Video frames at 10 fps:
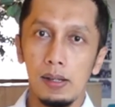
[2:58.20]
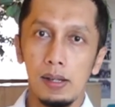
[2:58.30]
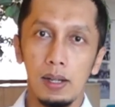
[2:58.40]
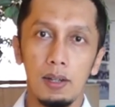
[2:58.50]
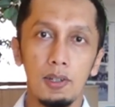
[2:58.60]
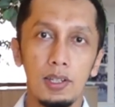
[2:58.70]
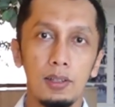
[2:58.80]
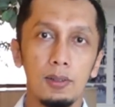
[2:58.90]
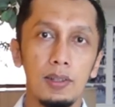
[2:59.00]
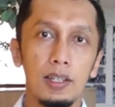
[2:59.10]

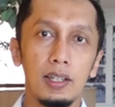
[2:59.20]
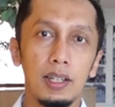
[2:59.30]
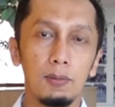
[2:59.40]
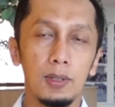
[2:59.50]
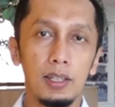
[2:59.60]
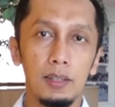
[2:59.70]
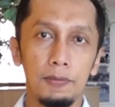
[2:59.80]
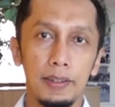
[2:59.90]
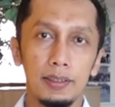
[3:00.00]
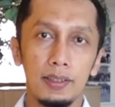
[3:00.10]
According to the network
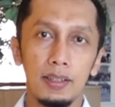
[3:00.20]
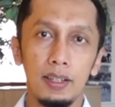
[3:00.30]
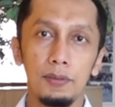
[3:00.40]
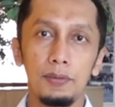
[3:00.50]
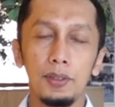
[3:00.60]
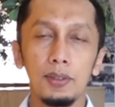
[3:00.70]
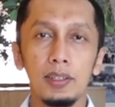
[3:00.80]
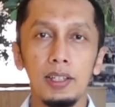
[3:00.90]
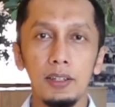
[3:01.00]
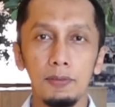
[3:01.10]
effects, if you
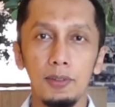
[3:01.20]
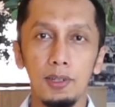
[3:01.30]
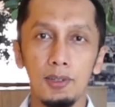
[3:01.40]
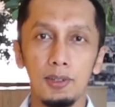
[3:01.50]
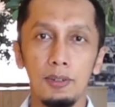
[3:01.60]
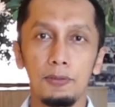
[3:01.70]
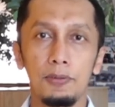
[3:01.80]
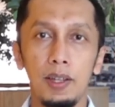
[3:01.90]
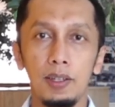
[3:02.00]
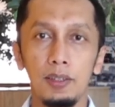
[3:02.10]
give lots
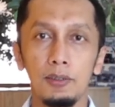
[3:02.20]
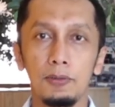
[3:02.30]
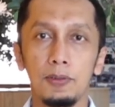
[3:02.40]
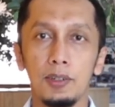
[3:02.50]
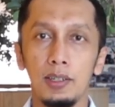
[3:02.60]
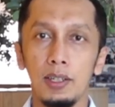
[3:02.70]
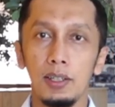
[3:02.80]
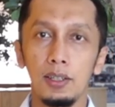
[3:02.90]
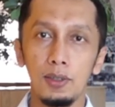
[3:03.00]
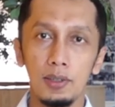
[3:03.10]
of value for
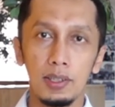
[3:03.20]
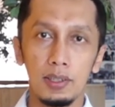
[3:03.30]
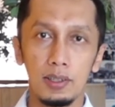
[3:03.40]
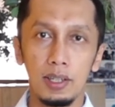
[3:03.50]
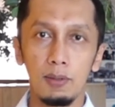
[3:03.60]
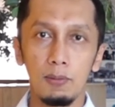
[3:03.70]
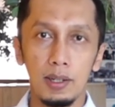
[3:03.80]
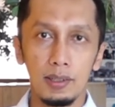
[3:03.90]
users in one